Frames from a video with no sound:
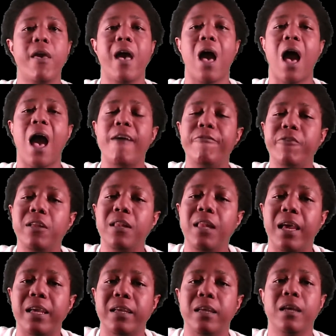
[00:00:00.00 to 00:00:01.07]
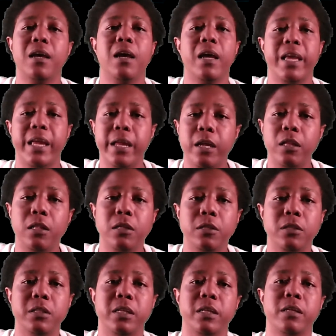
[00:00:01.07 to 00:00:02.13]
I feel like
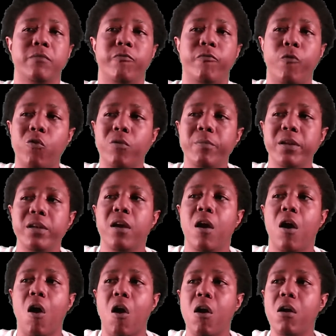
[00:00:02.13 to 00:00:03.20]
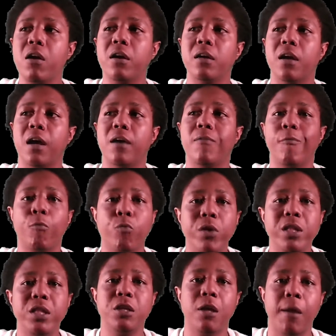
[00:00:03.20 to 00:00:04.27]
Hillard and Foreman are a
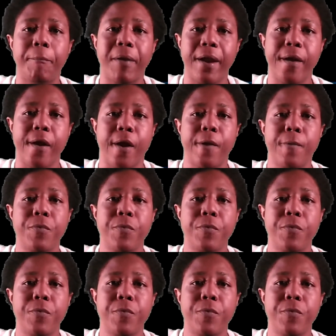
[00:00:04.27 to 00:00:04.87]
really good pair.